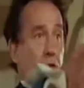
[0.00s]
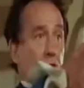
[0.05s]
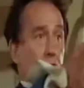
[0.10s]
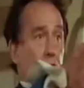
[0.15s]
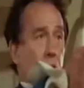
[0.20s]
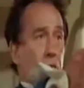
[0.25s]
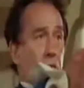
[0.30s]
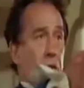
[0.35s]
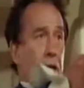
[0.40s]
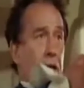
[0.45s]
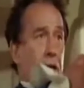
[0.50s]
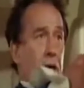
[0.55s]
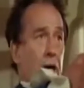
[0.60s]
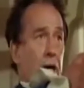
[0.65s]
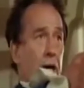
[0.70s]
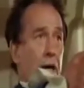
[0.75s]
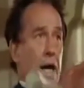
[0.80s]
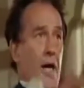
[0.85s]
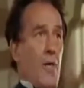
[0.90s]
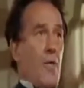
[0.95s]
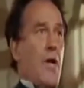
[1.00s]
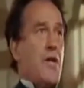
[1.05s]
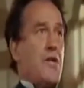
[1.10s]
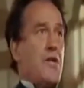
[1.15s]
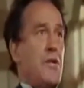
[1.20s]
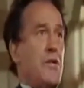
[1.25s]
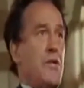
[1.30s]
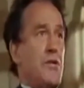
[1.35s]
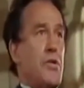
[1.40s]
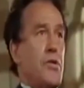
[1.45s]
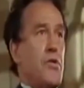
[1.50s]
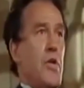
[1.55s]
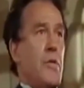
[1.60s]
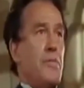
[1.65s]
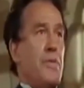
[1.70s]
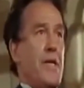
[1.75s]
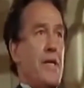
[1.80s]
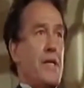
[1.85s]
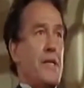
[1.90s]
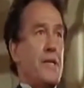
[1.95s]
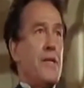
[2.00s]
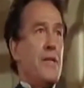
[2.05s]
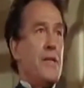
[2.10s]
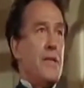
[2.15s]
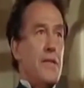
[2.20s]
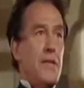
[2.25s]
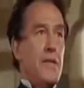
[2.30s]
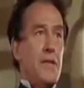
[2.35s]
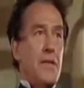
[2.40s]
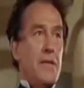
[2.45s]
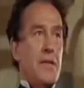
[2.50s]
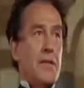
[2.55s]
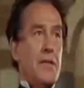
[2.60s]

both the horse and the nigger must be broken.